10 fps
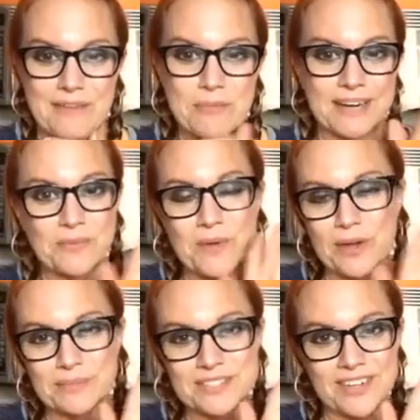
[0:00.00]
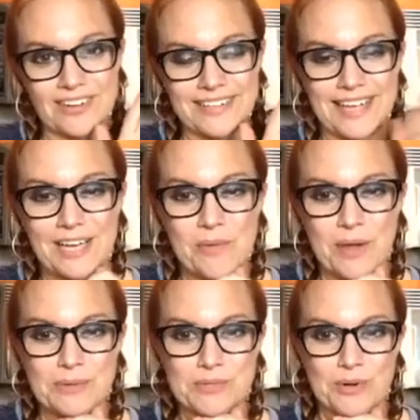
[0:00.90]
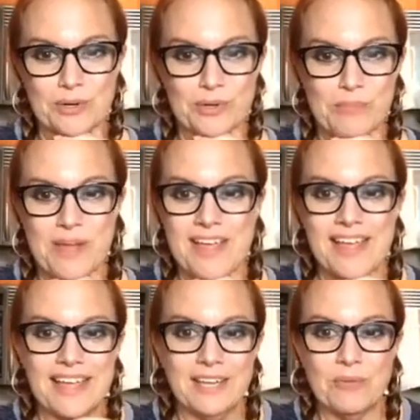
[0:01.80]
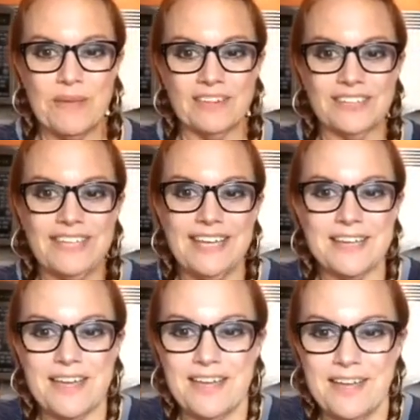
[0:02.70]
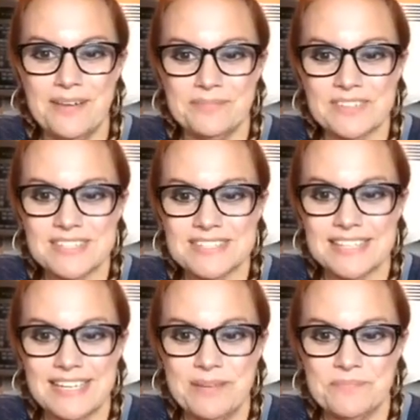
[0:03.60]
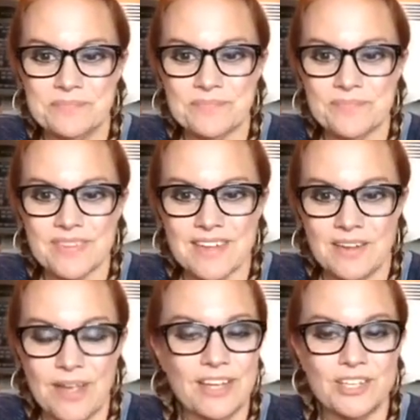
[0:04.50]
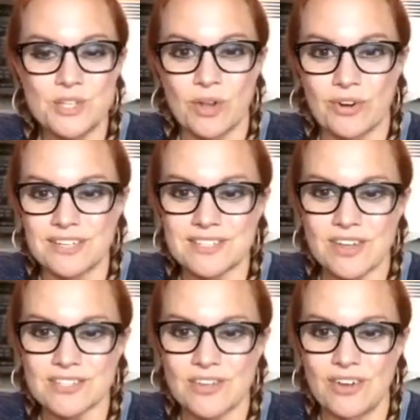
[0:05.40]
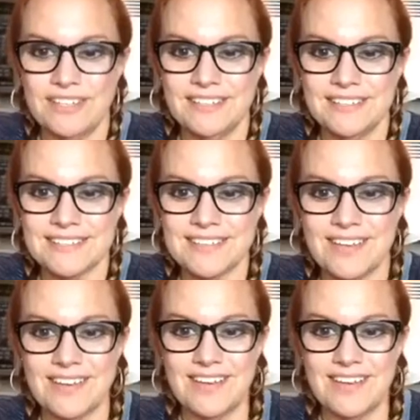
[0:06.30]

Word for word: A. Everybody, welcome, Sonja. Hello, welcome to our group. Hello, Melanie. Um, let's see. Okay, good. Y'all already saw Sonja's.